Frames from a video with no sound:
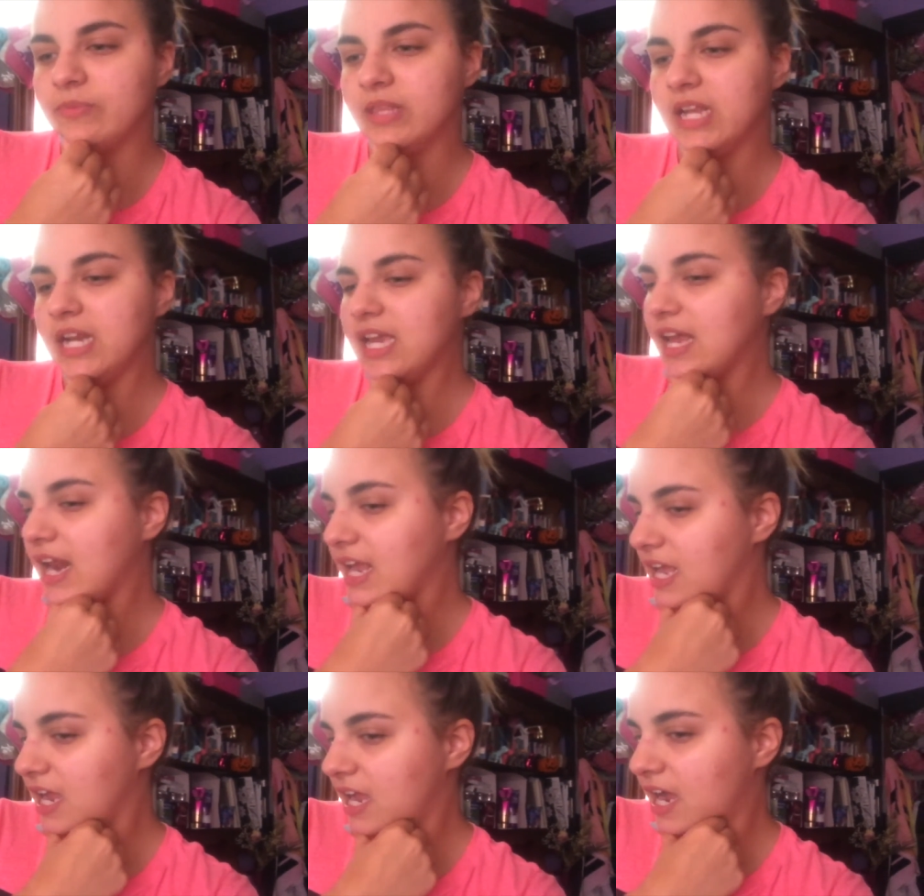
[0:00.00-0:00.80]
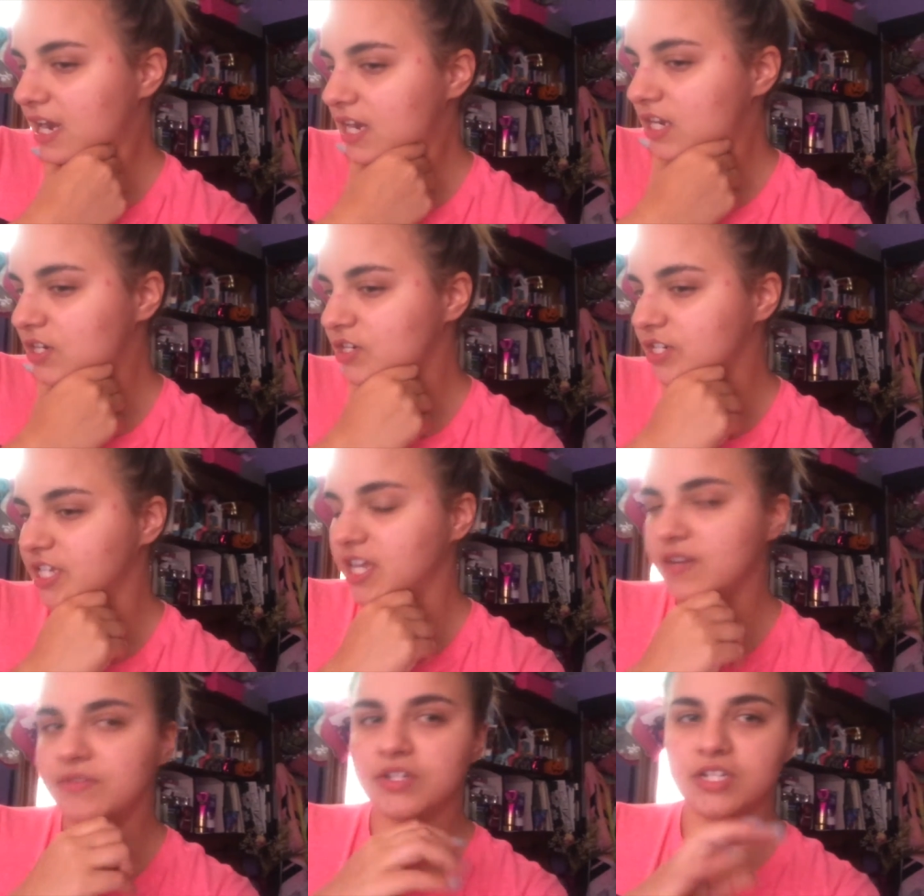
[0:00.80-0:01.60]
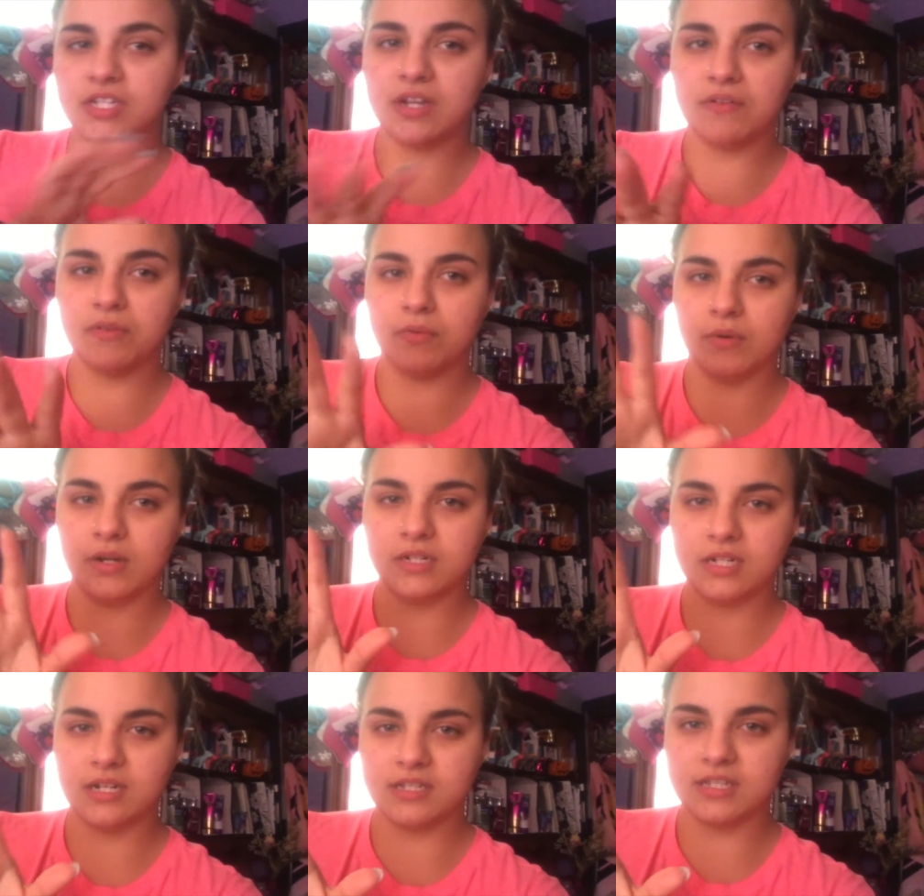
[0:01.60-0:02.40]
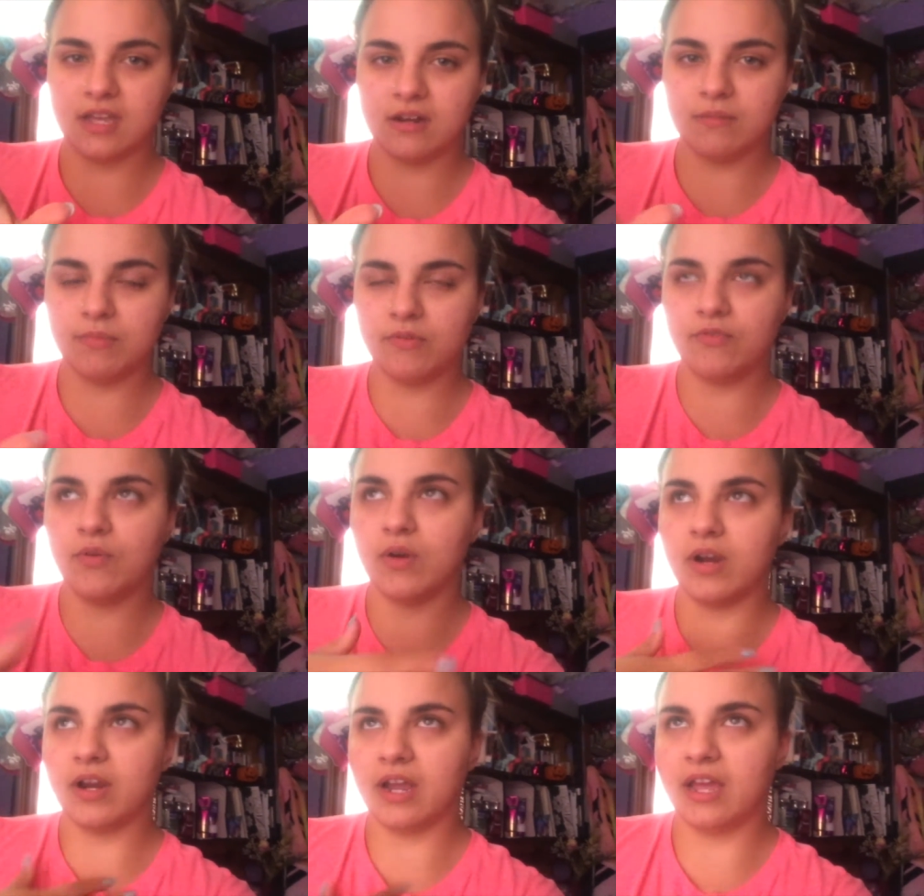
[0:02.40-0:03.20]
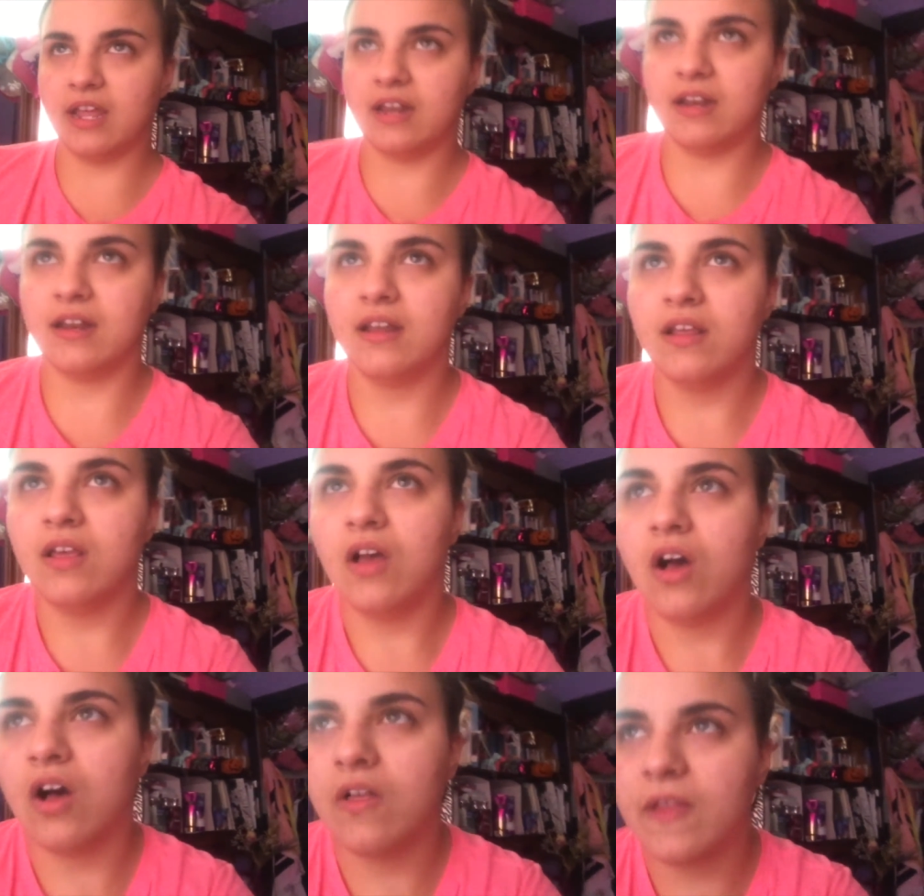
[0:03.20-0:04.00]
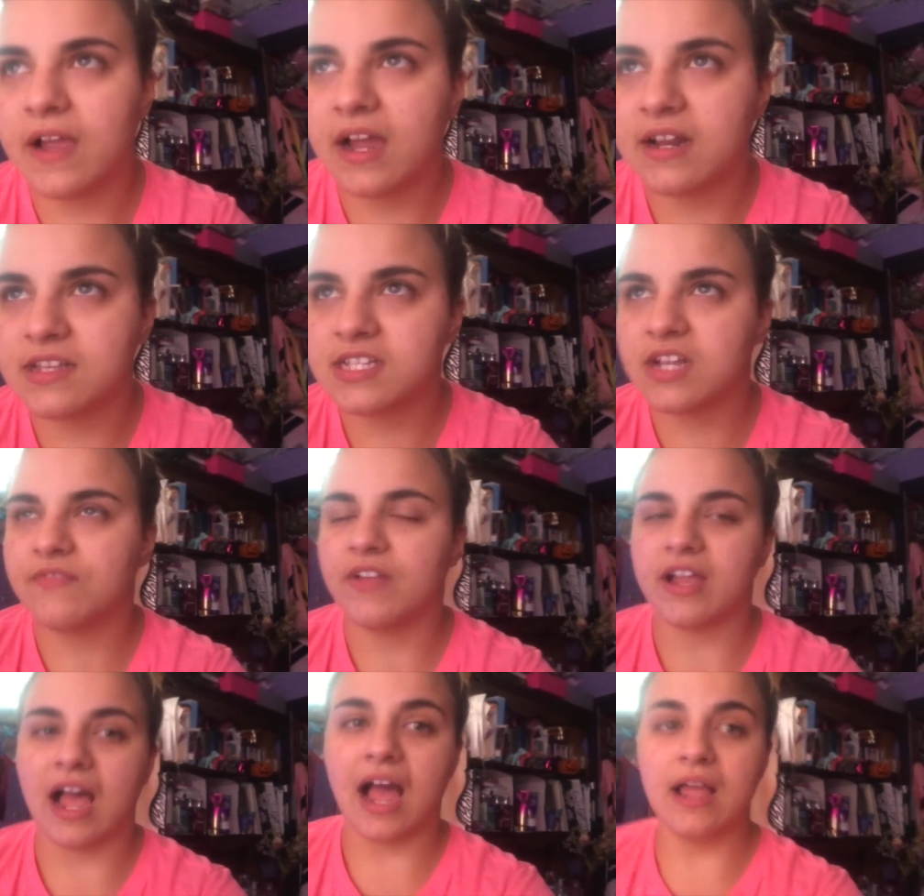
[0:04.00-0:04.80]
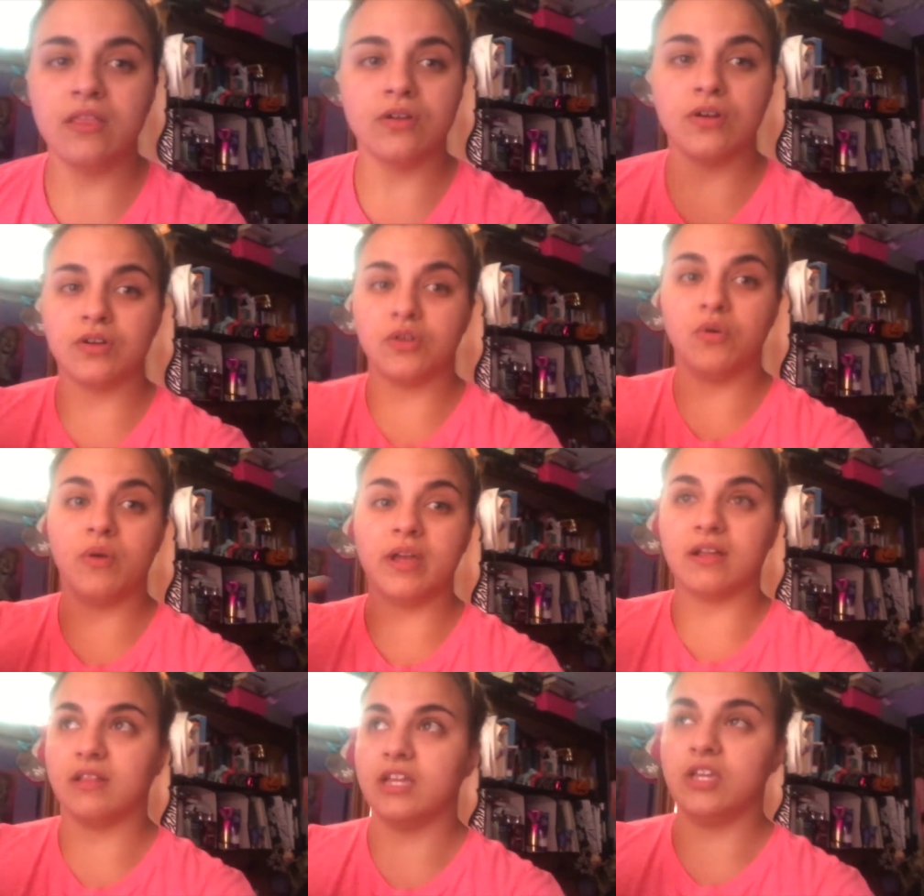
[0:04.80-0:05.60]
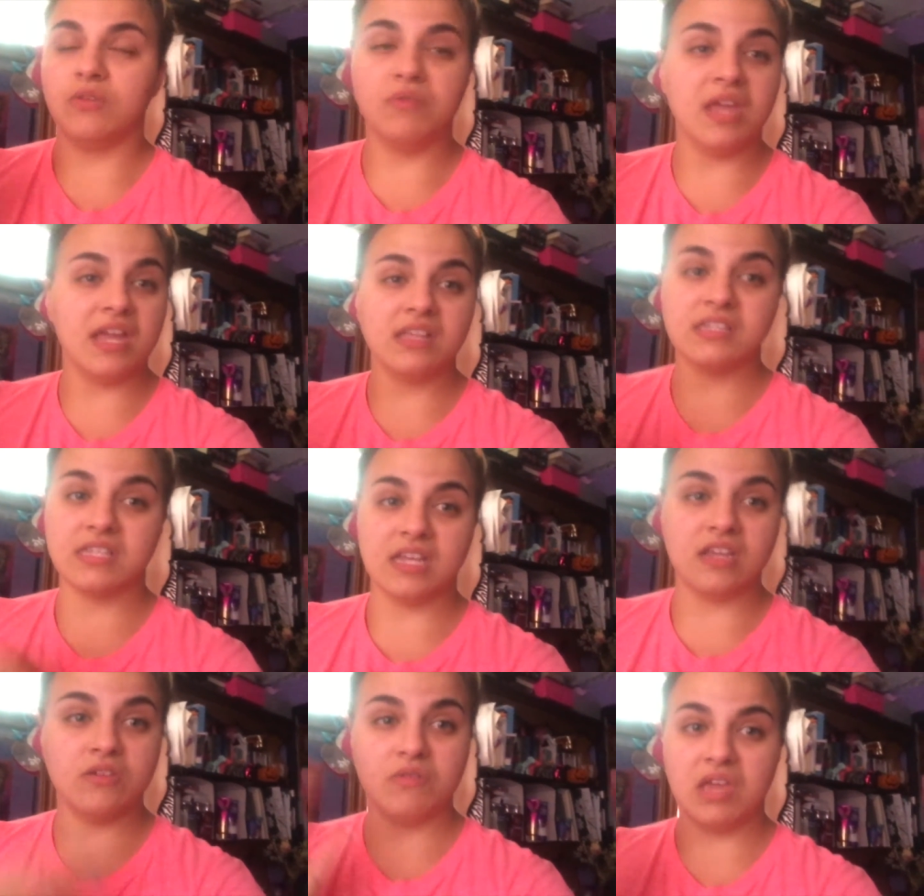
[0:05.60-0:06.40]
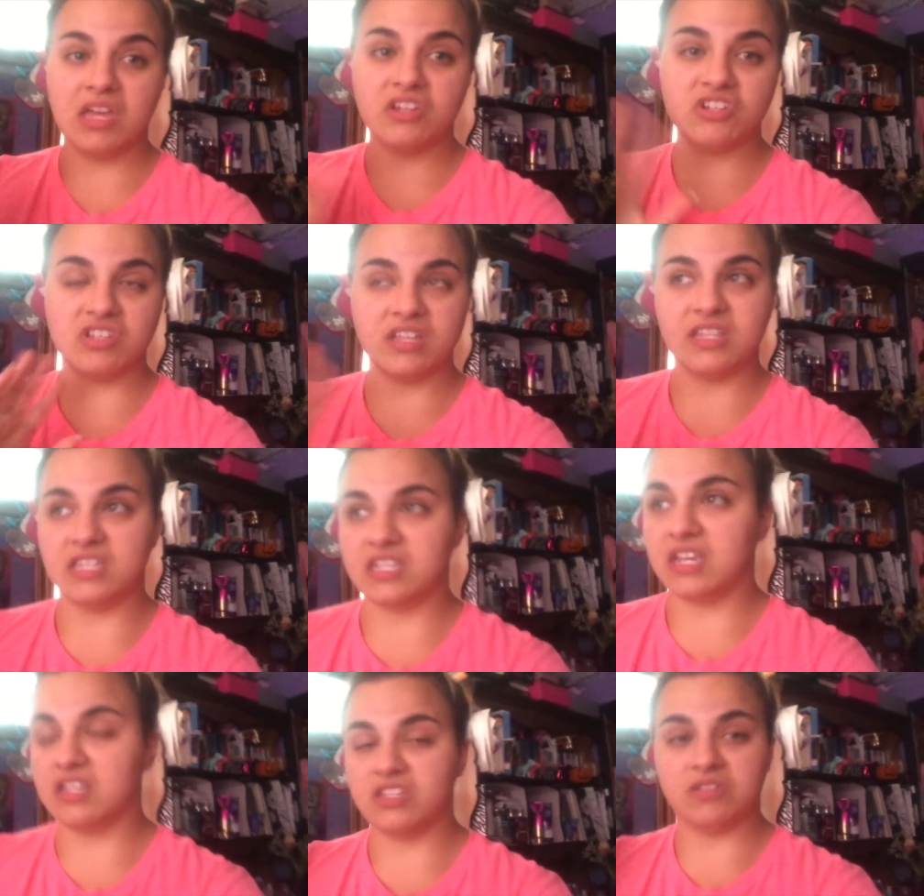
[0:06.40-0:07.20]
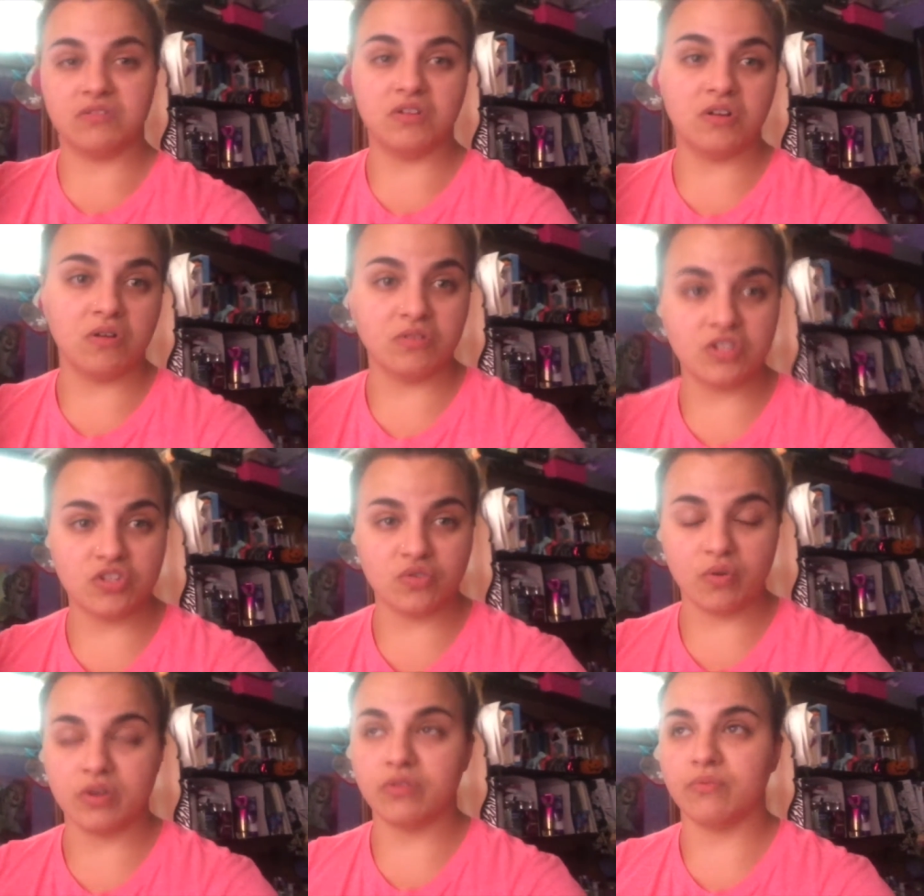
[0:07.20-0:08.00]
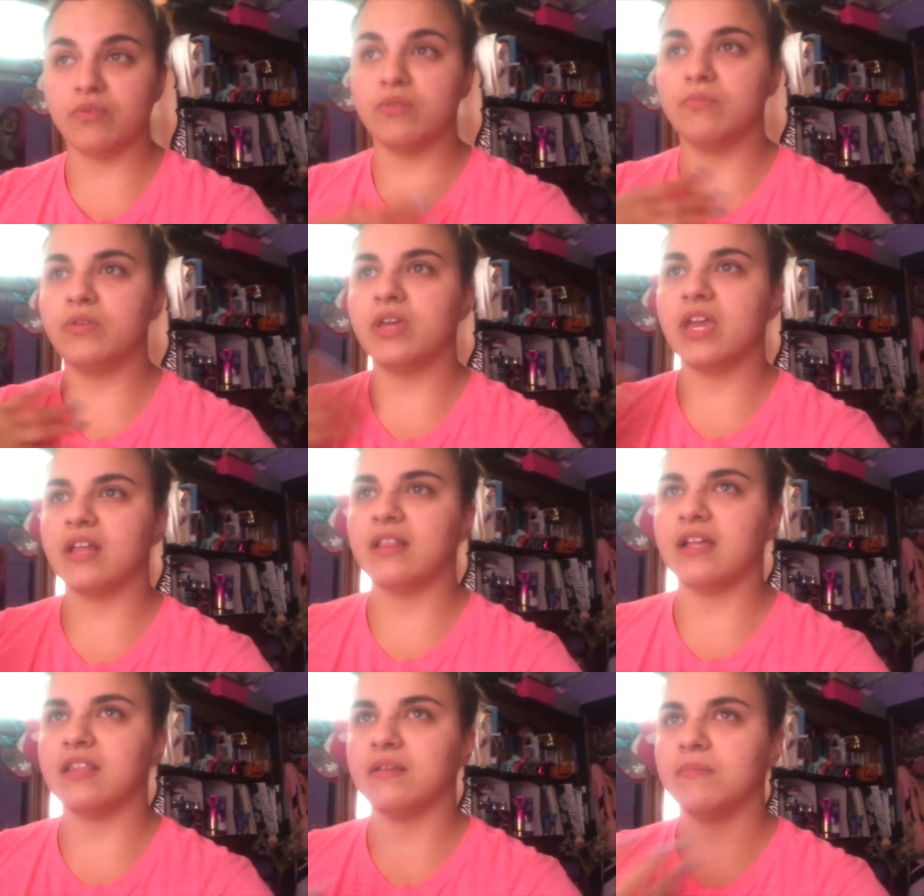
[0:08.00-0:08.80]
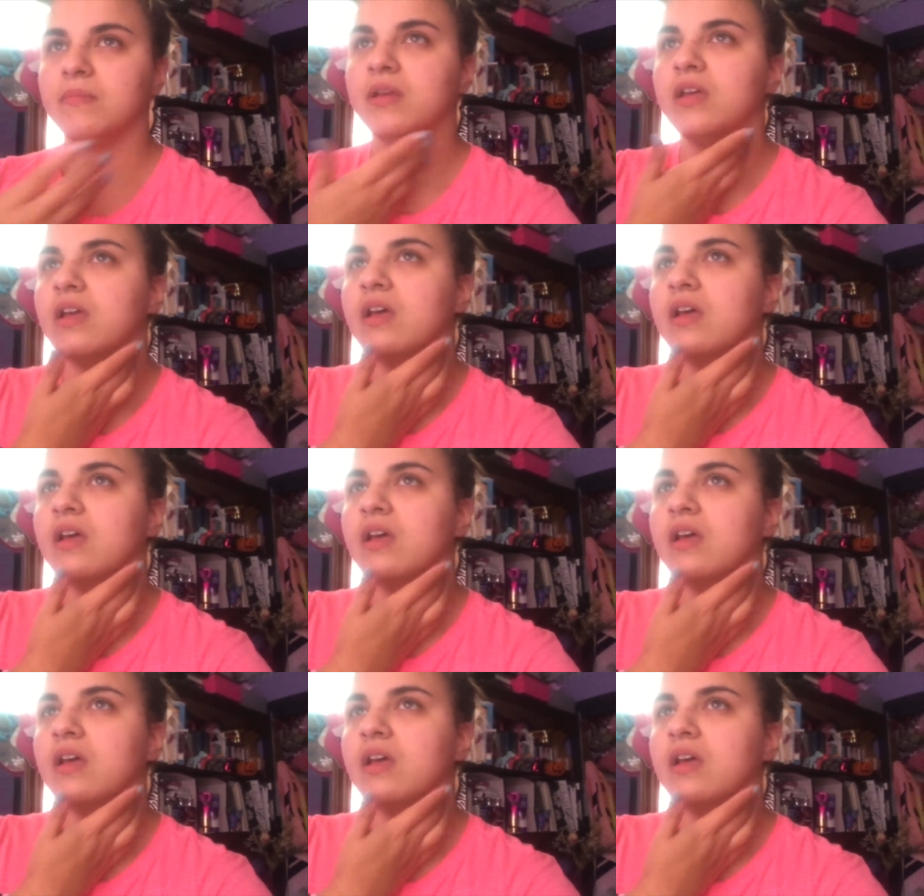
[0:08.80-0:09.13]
But then again, I can kind of understand if she's never worked in a center before and all that kind of stuff. Like I learned quick, like you can't sit, you can't just let these kids, you know, destroy the room. You can't let them,